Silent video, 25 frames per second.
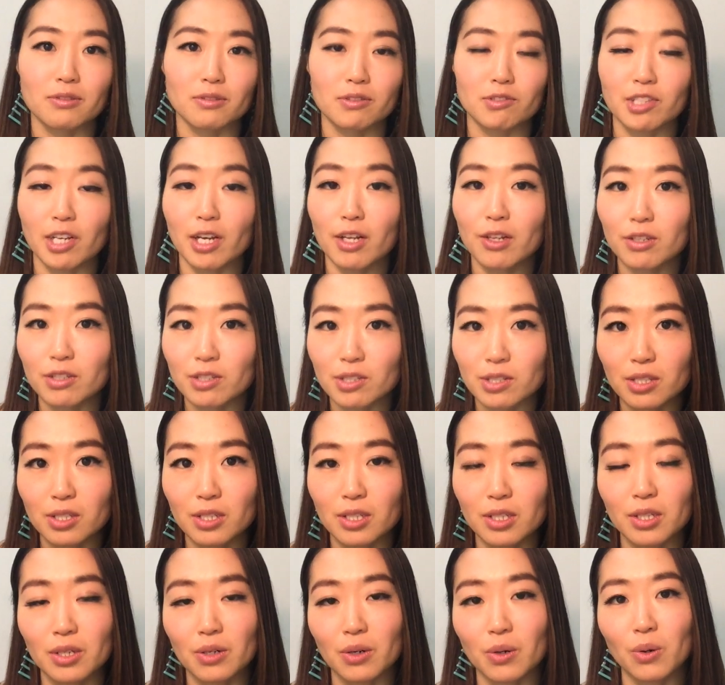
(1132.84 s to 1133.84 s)

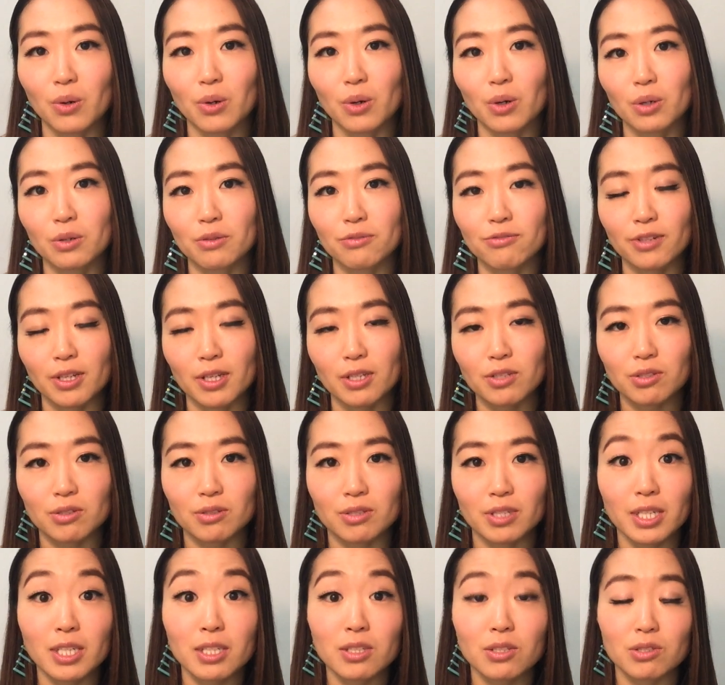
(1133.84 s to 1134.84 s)
jealousy or
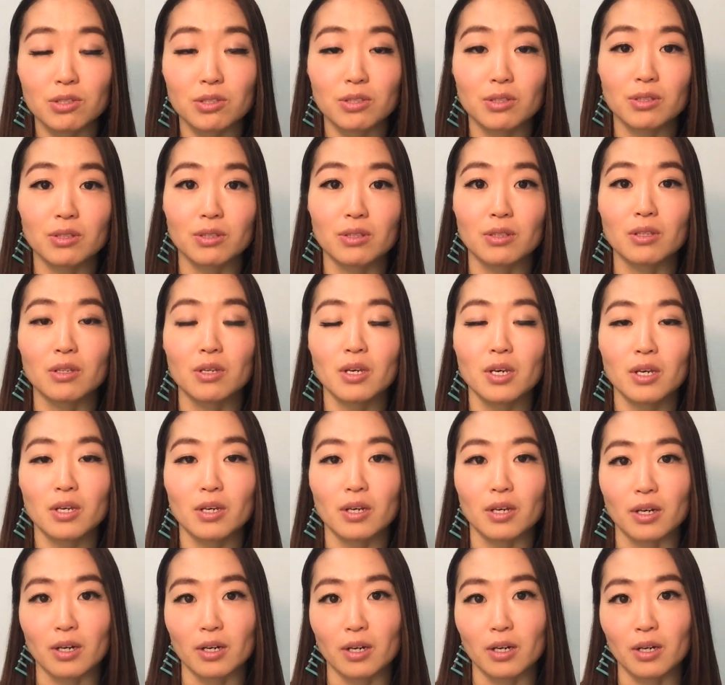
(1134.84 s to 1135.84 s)
frustration
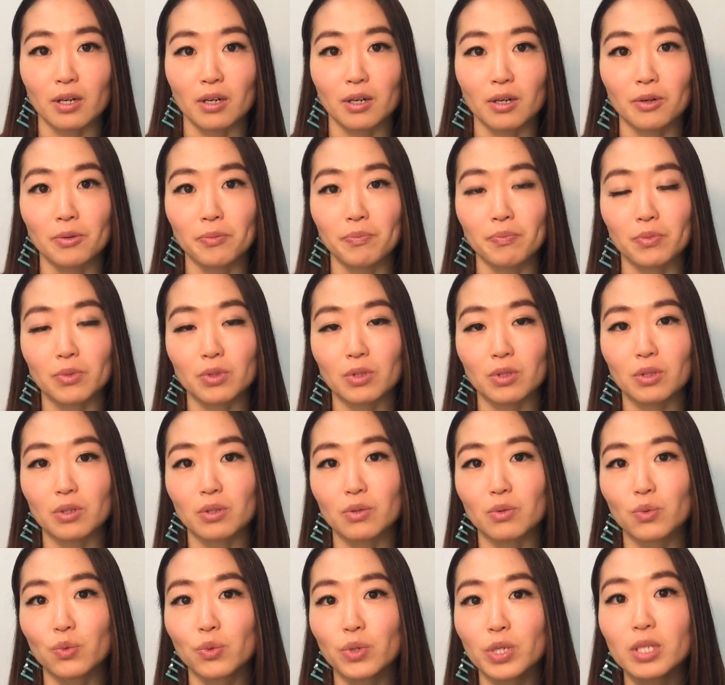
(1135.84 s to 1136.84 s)

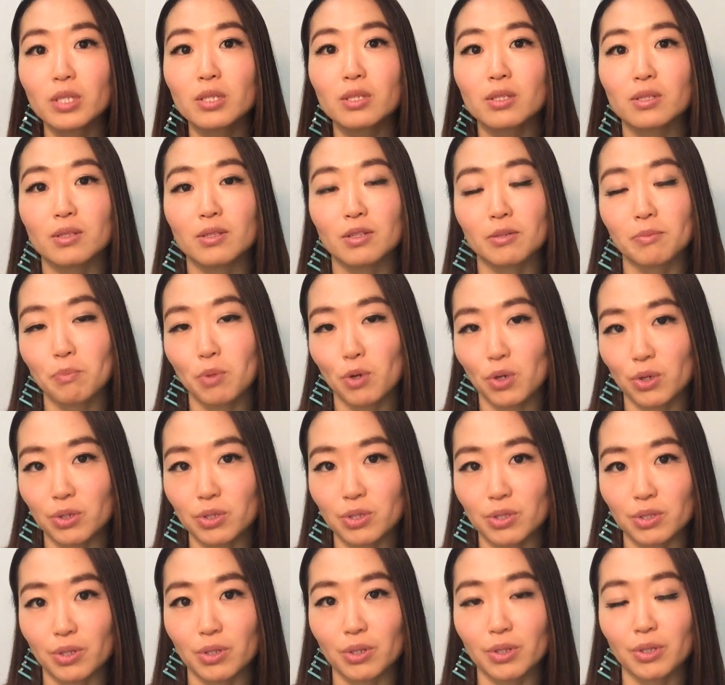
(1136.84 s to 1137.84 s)
with the
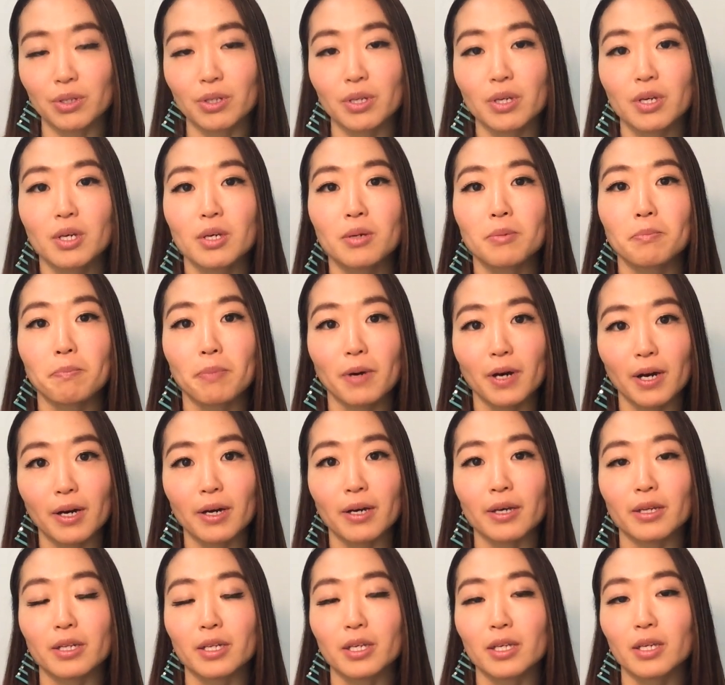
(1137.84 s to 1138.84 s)
person.
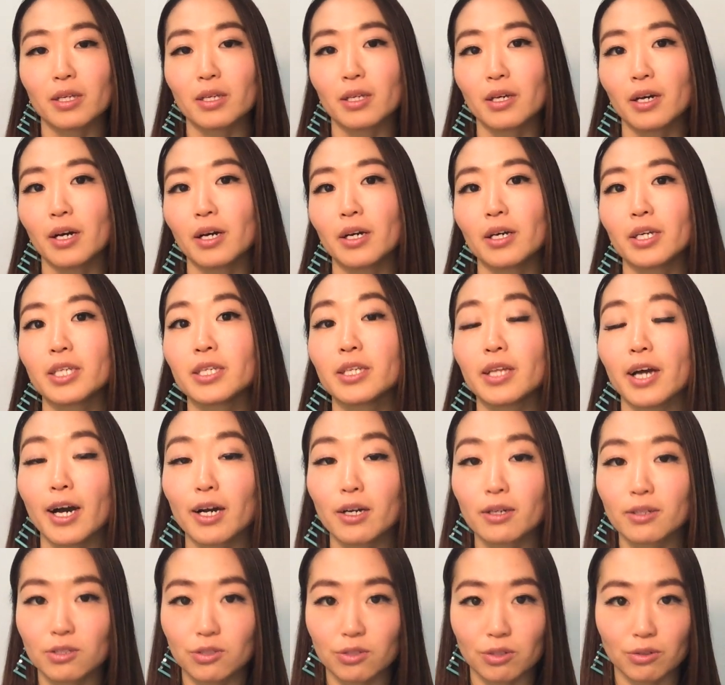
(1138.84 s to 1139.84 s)
But it
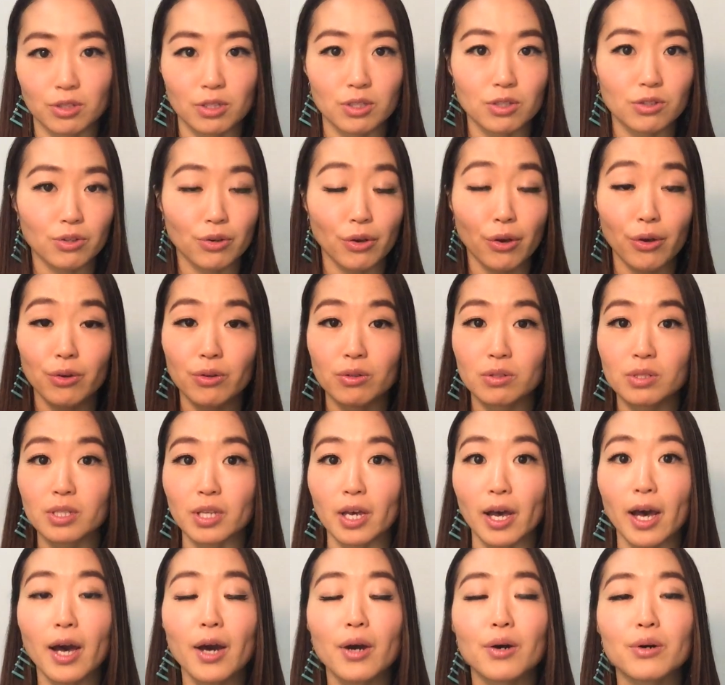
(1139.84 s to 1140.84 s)
actually turns
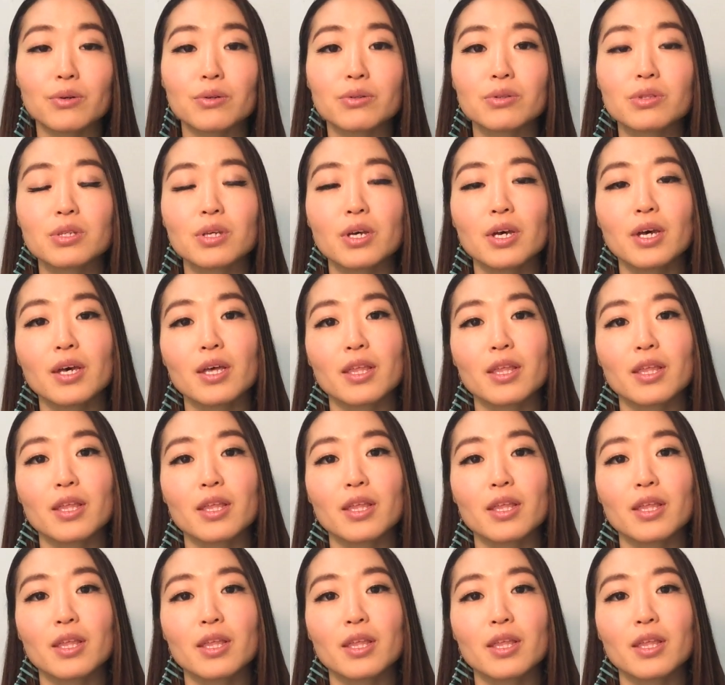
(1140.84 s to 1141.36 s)
out